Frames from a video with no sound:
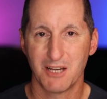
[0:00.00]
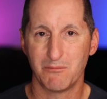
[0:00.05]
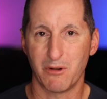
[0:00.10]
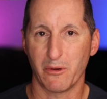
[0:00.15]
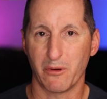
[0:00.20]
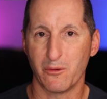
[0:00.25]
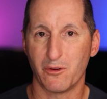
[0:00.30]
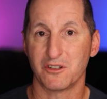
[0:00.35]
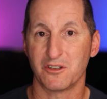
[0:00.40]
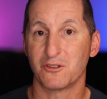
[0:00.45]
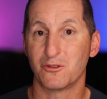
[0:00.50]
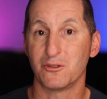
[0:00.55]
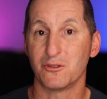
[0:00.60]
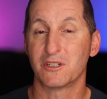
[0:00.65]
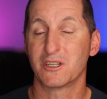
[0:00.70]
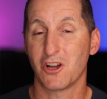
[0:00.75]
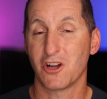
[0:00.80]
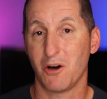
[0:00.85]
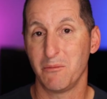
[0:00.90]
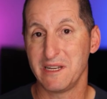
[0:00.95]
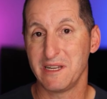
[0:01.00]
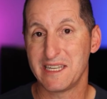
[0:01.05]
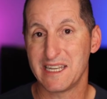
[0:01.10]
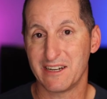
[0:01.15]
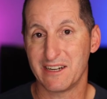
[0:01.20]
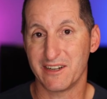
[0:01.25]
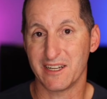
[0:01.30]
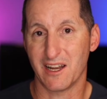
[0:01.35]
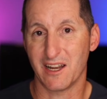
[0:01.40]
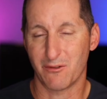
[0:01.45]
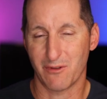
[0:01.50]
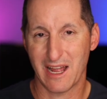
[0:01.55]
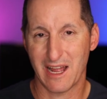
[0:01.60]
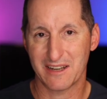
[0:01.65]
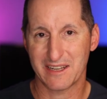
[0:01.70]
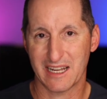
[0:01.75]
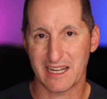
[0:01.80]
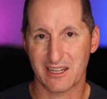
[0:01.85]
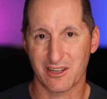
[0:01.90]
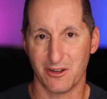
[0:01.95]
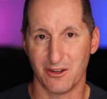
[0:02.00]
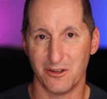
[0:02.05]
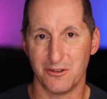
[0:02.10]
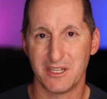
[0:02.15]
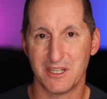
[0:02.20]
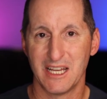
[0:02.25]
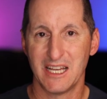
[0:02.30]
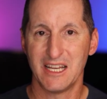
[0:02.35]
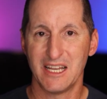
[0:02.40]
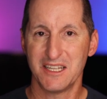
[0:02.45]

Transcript: But we want good commentary around our code